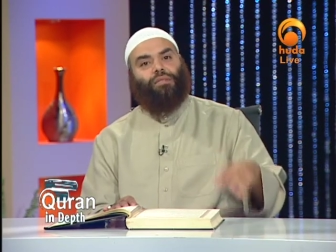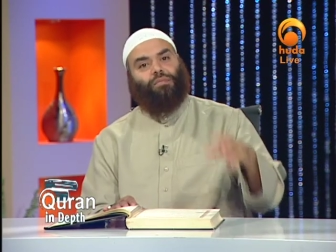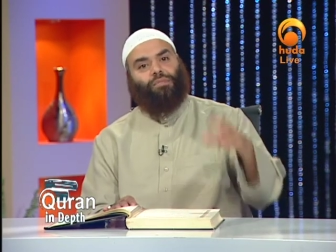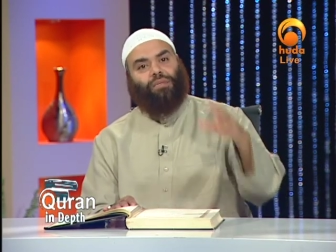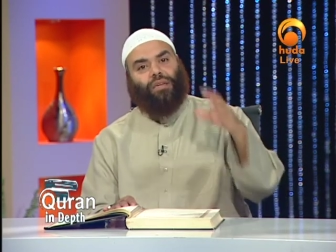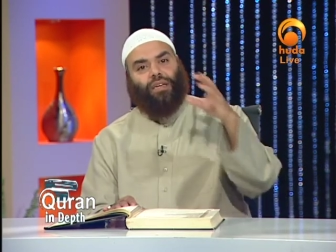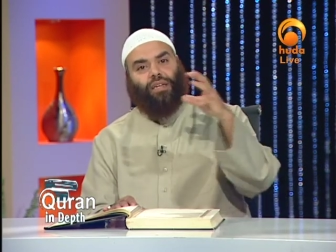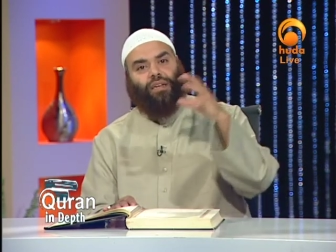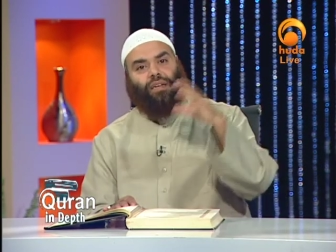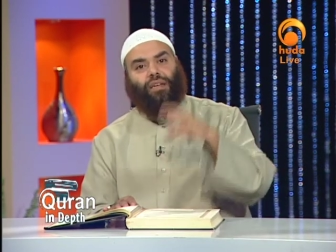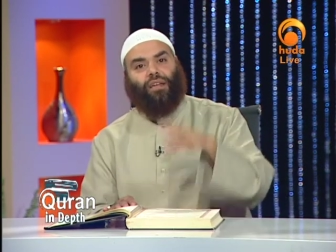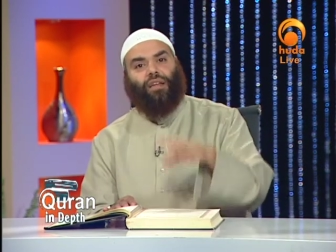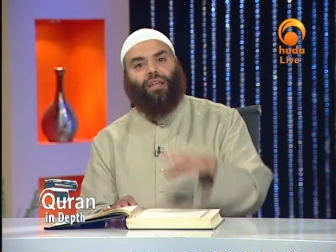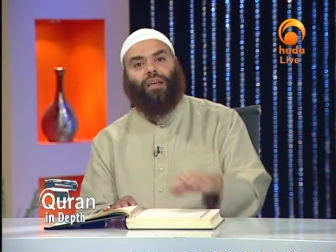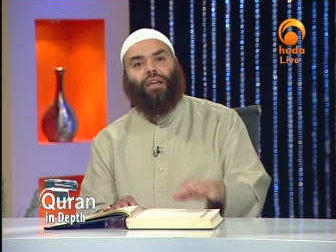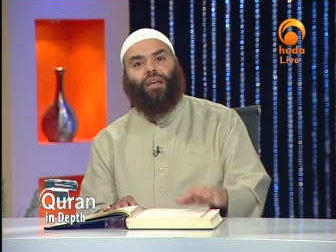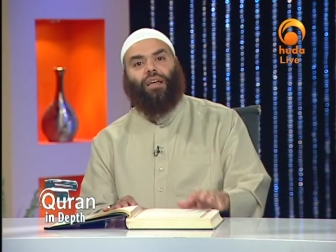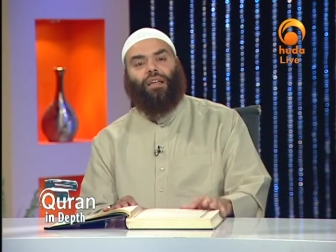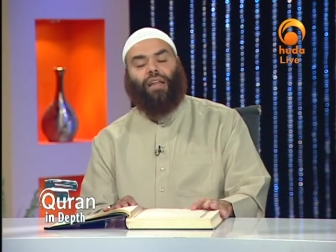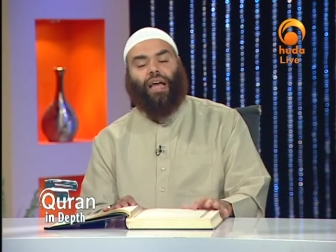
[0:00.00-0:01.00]
being
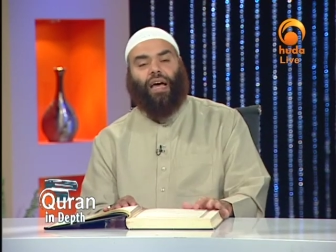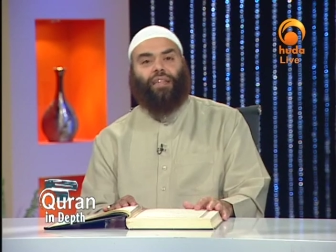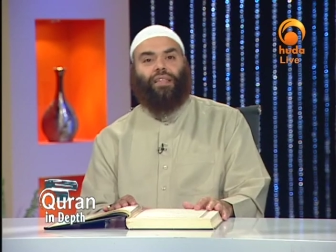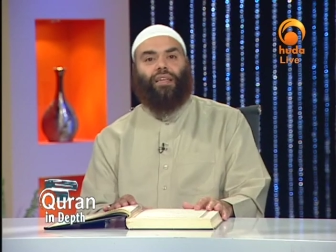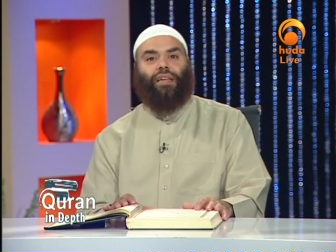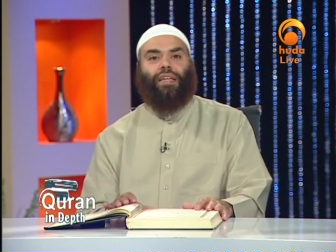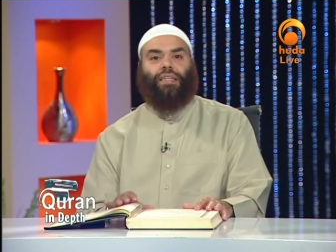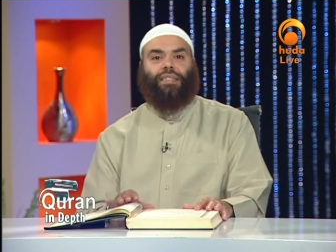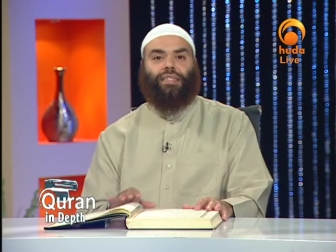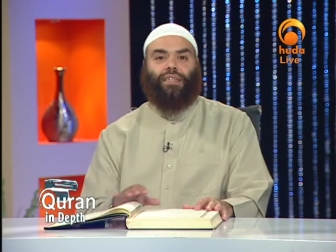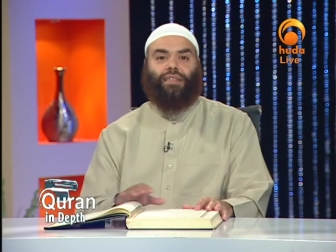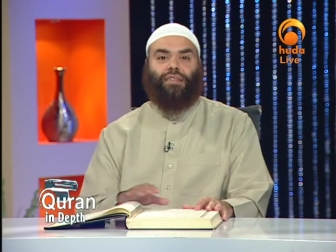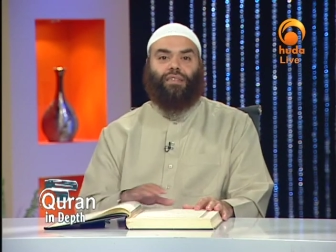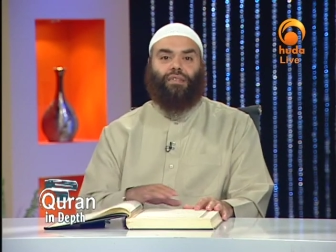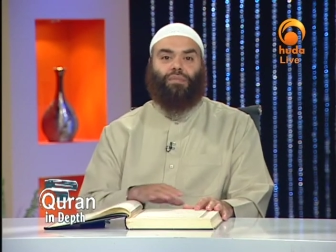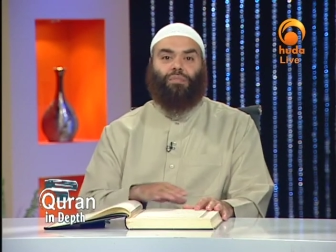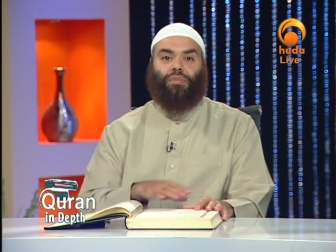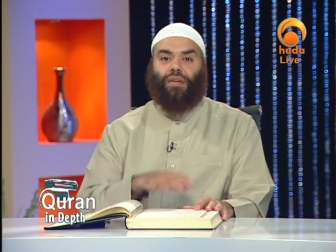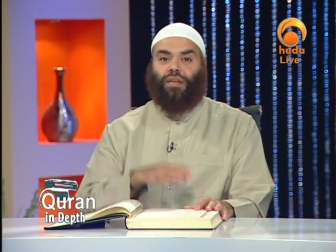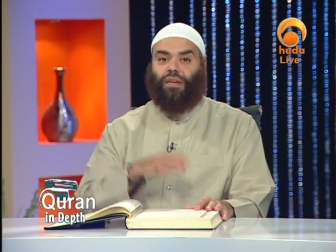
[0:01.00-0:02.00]
an
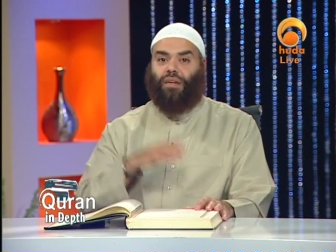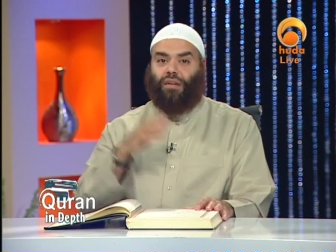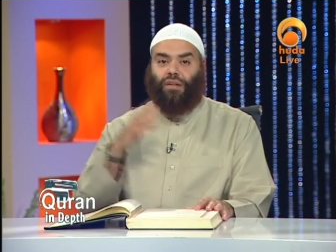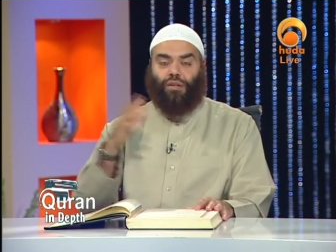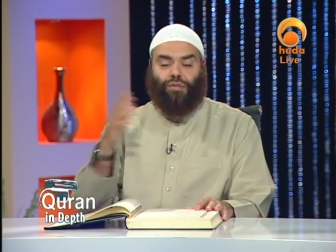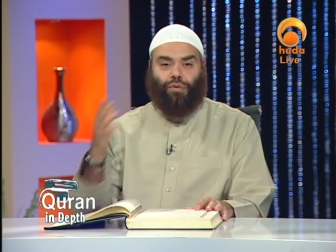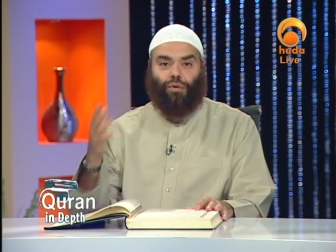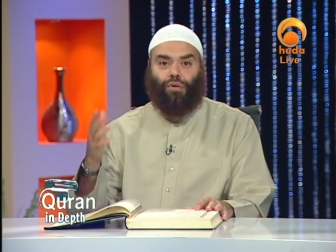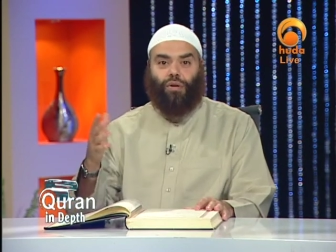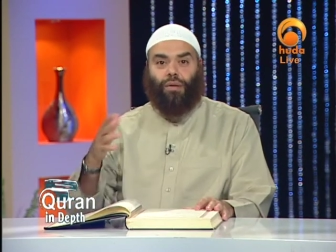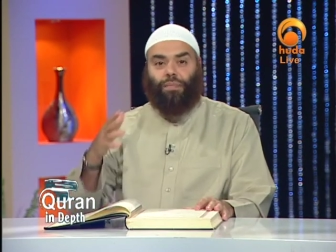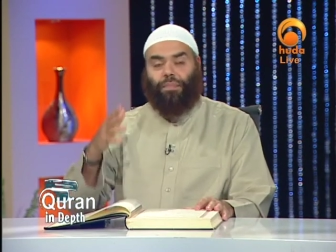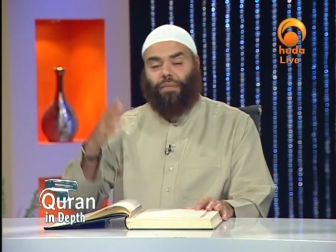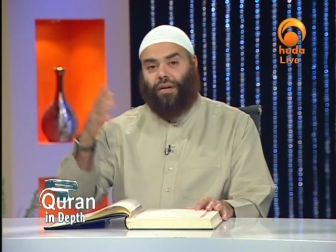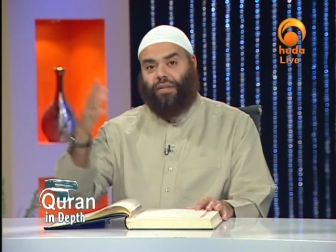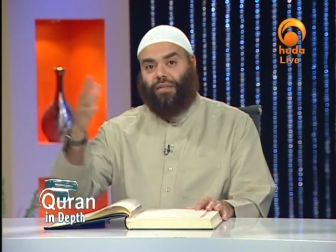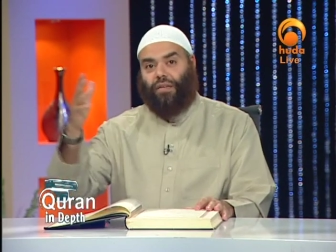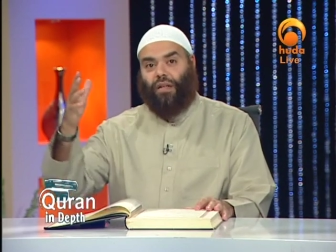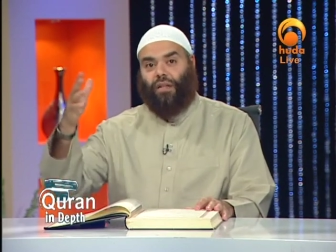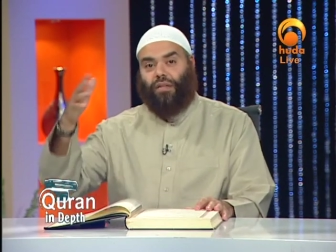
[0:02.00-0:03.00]
adolescent, being grown-up
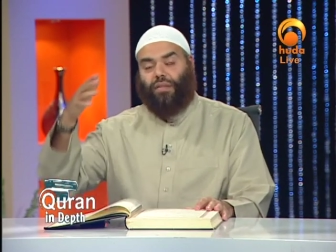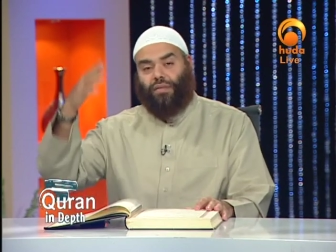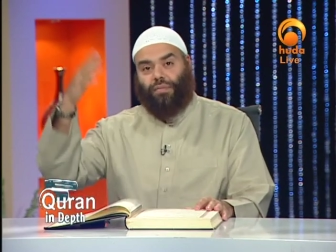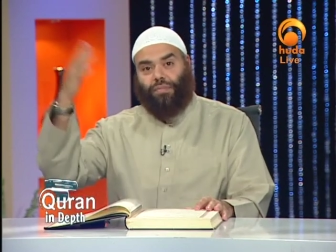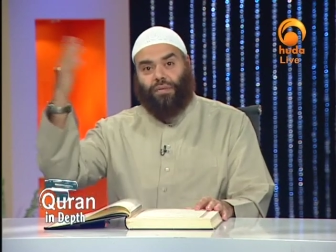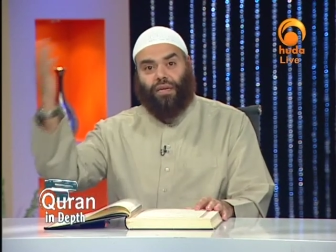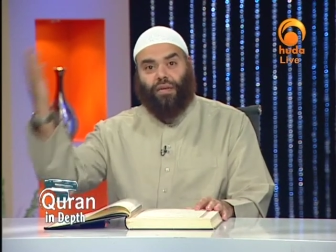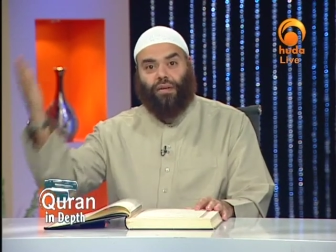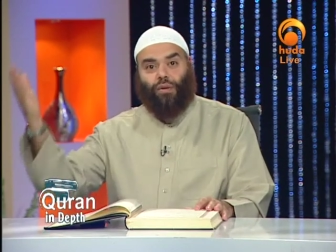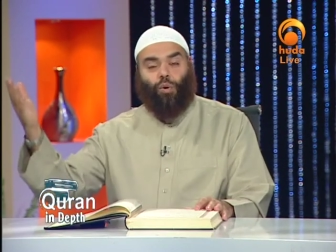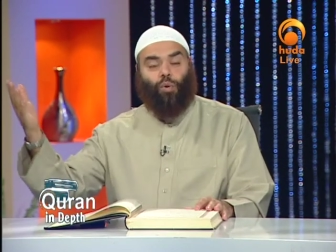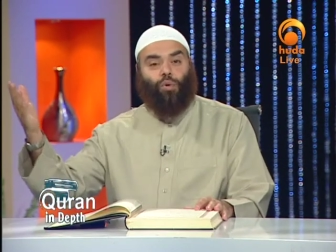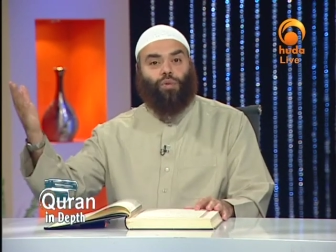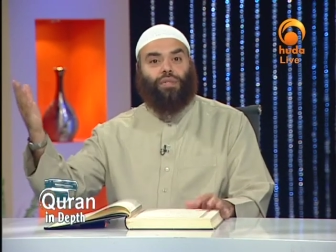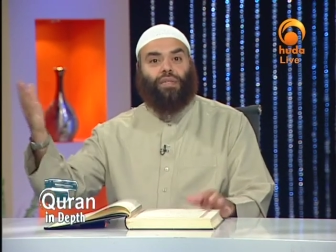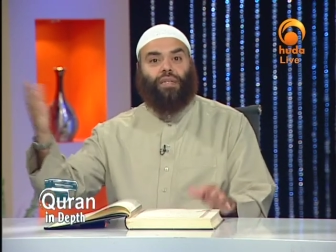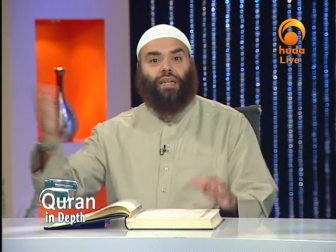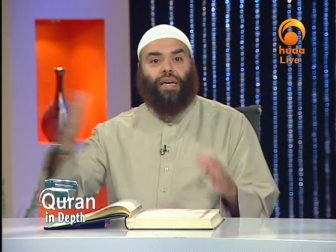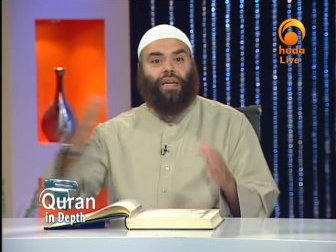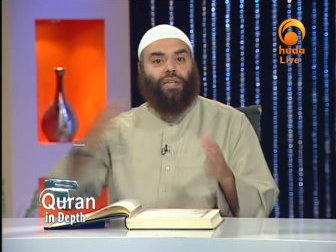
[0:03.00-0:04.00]
adult, being
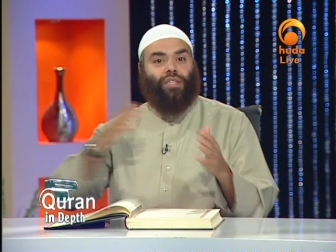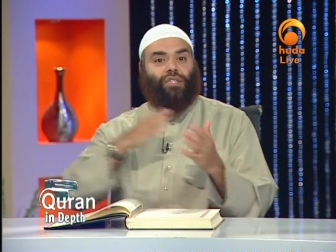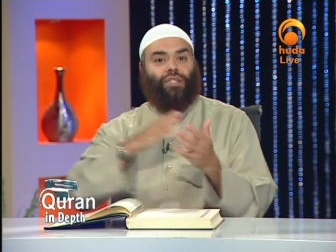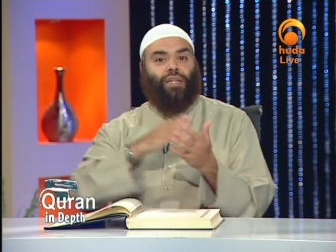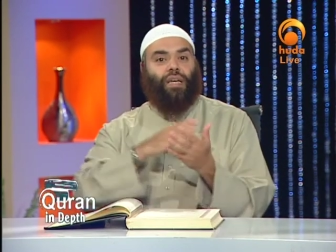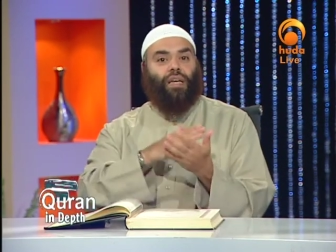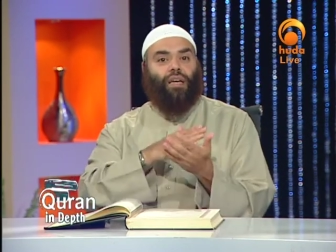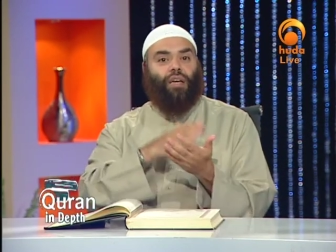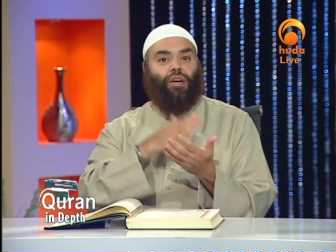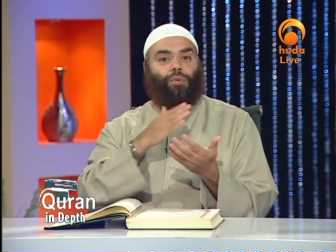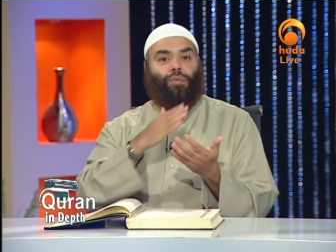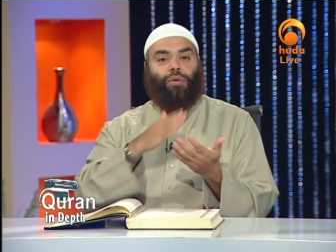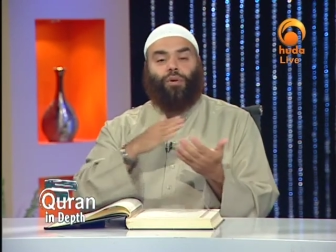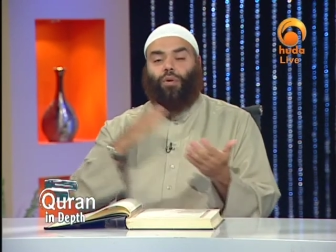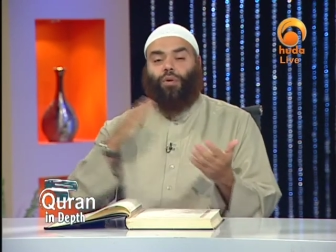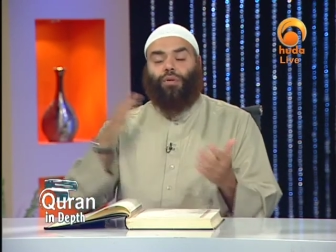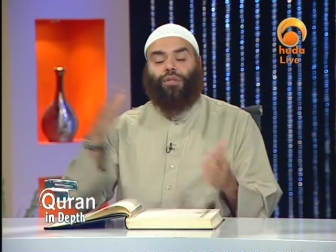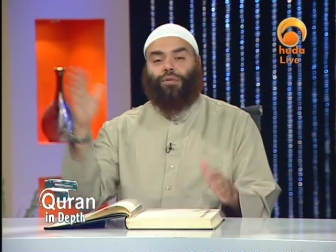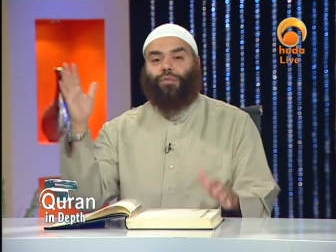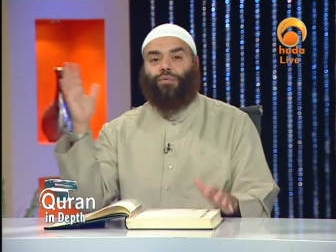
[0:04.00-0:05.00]
old in age. We
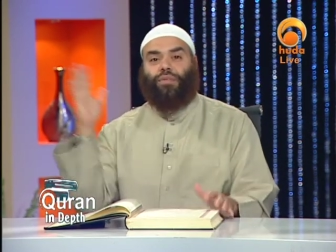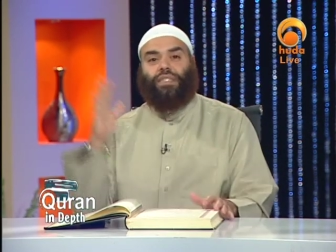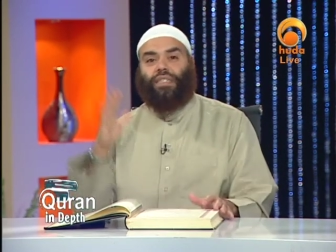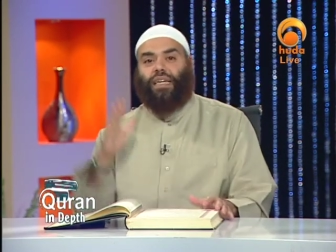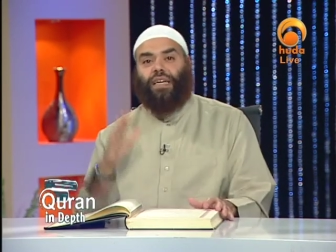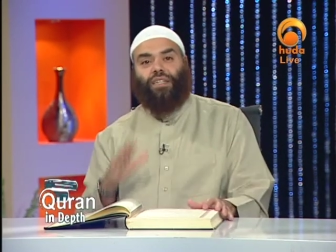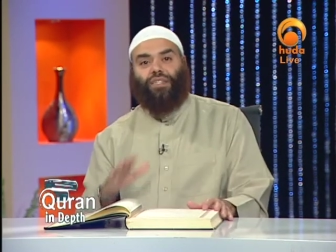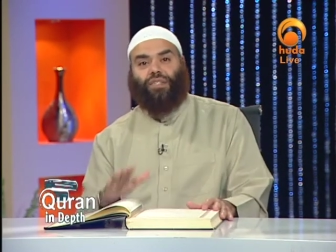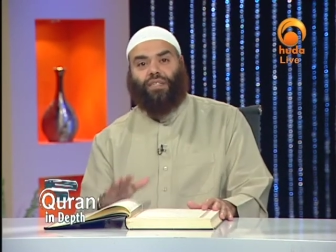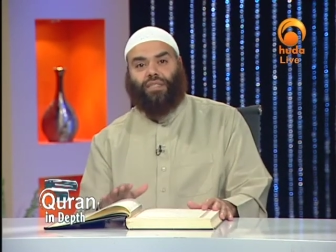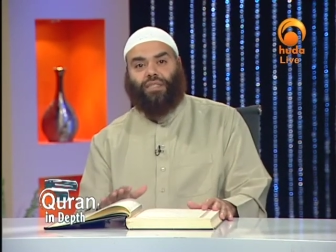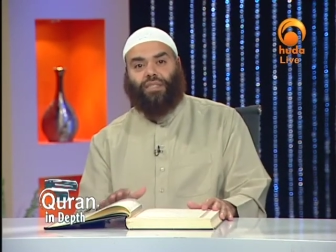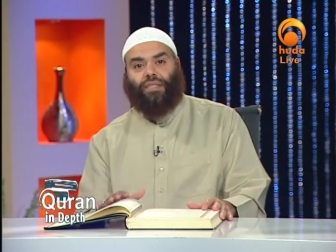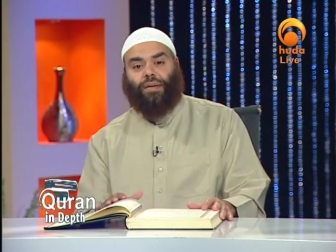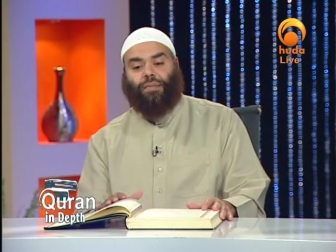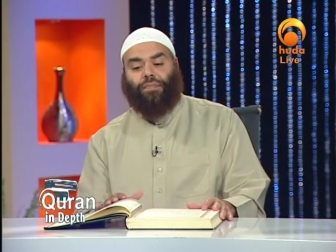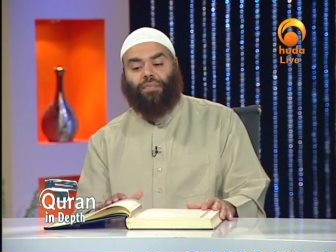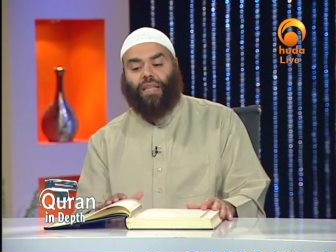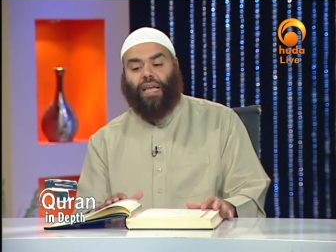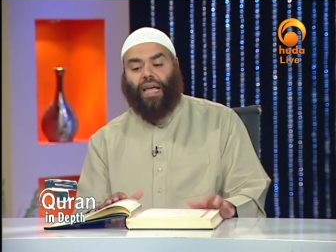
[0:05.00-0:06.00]
go through stages.